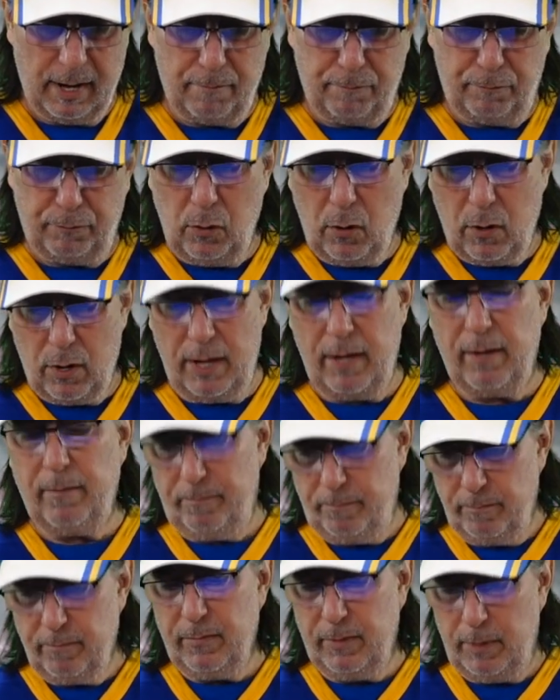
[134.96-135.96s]

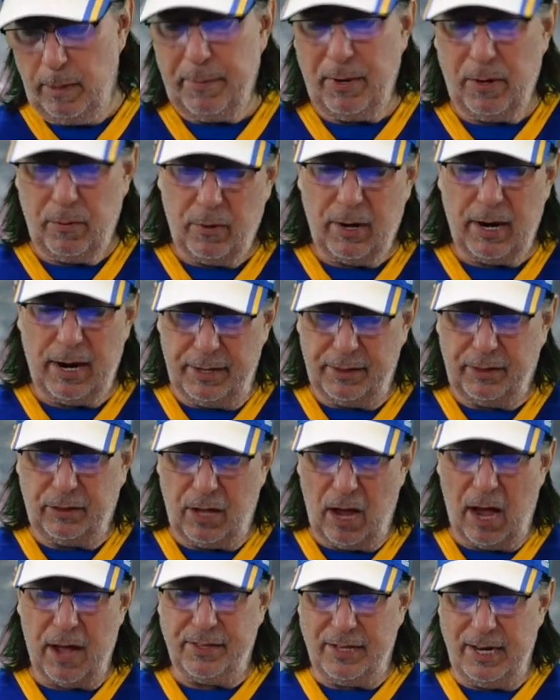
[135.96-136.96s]
Florida, about where I
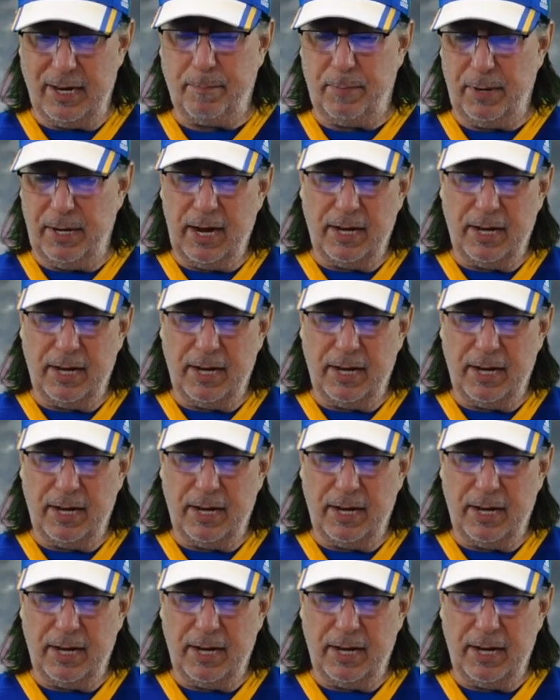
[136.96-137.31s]
thought they'd be.